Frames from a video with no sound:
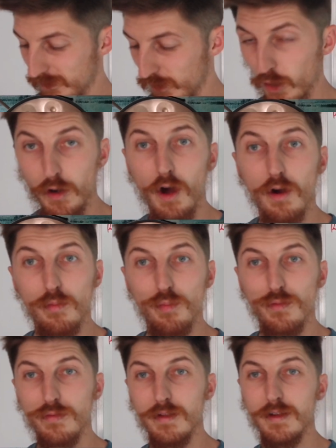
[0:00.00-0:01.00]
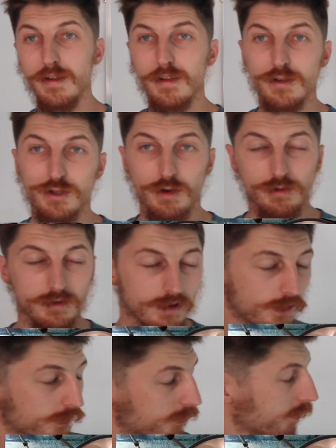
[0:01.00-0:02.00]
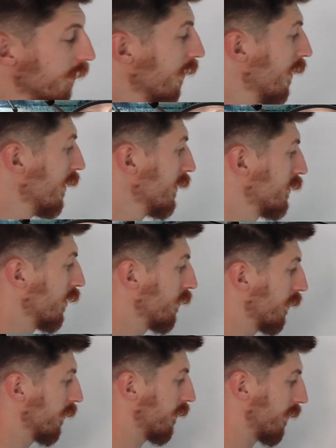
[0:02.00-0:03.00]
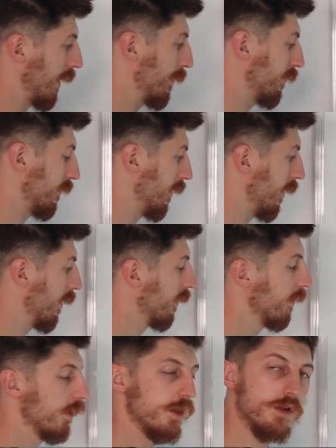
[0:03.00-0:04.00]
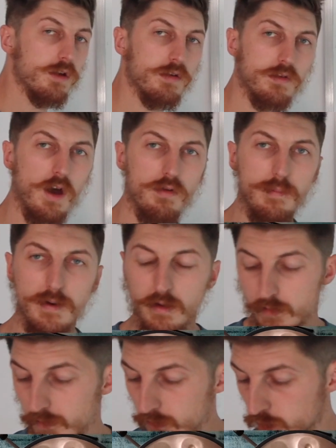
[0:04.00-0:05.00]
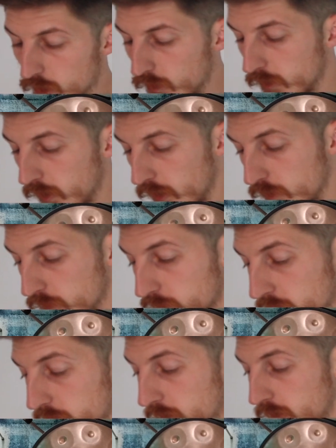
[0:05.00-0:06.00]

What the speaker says: gone home with the shoulder slaps there, you can start replacing the shoulder note